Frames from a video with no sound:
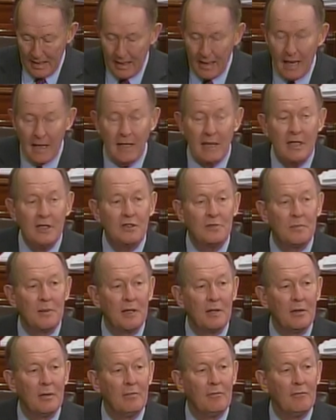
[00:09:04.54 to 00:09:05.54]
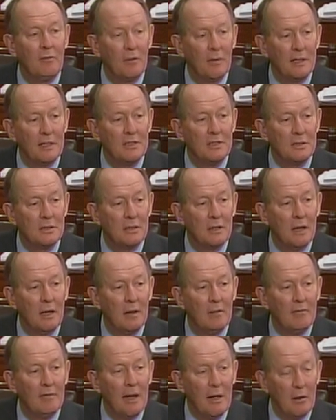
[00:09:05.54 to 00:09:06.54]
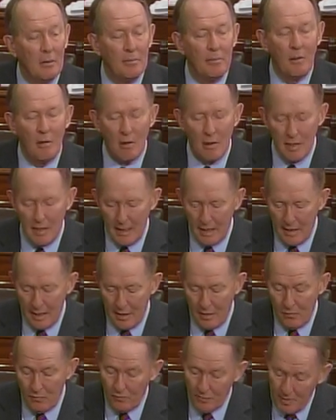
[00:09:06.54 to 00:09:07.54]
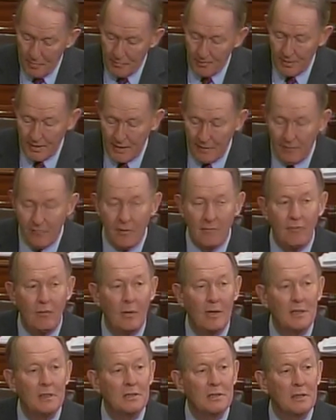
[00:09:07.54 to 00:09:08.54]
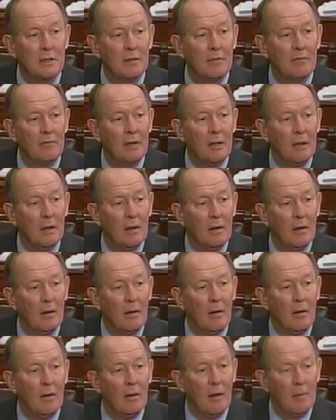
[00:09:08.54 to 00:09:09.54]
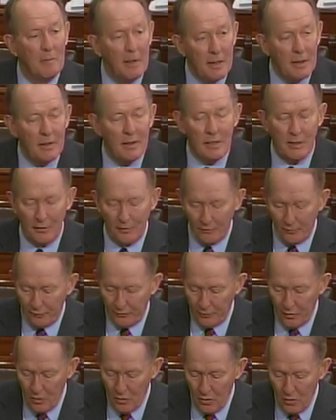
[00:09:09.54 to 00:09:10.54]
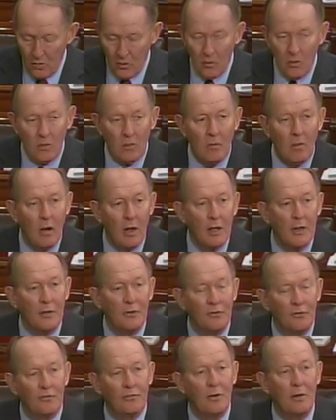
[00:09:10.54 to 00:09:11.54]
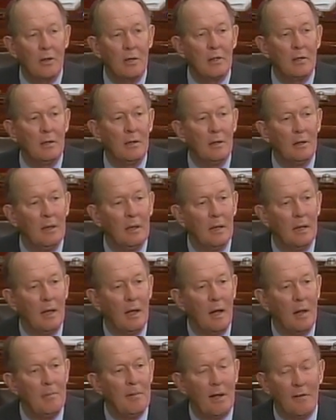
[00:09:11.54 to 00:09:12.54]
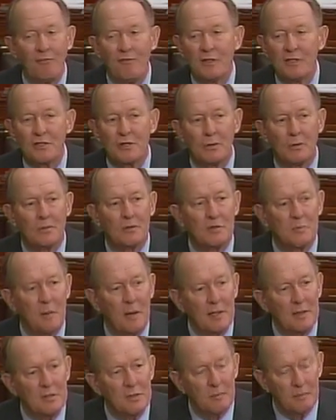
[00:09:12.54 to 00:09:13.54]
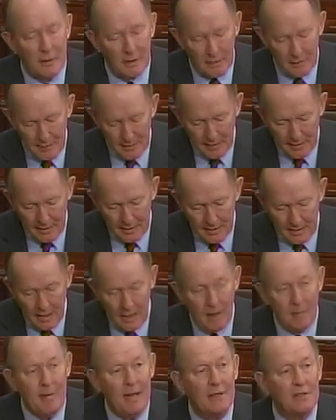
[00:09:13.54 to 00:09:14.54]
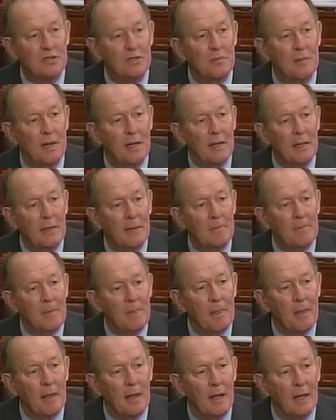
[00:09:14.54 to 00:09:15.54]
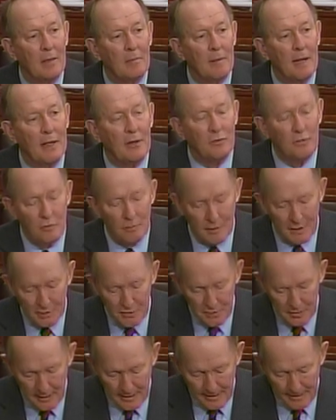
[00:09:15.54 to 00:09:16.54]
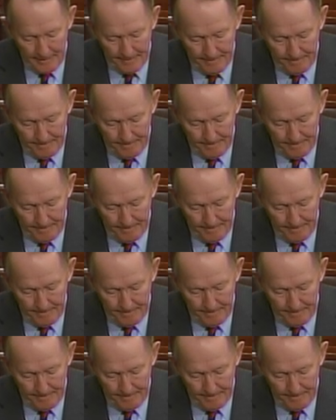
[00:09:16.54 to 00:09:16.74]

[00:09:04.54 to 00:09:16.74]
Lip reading: And he's been the voice of our party, and we believe the voice of Americans who are concerned about fiscal responsibility, about spending, and about too much debt.